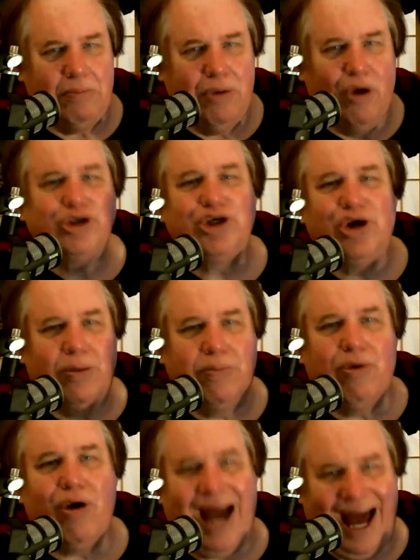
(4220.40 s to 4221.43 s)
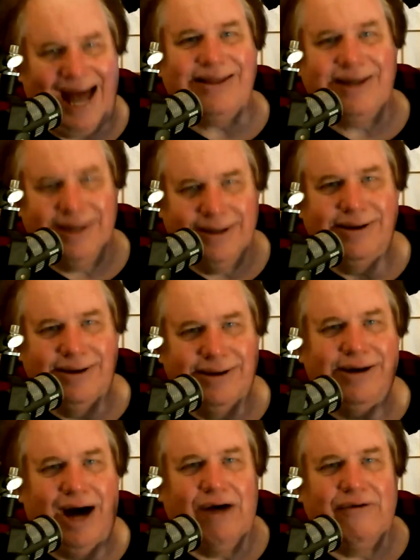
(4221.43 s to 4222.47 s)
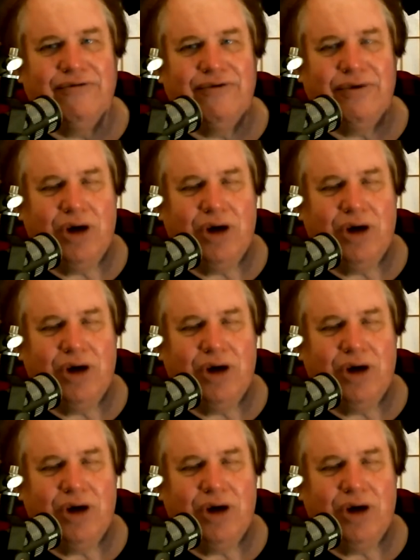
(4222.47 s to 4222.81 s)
personal brand of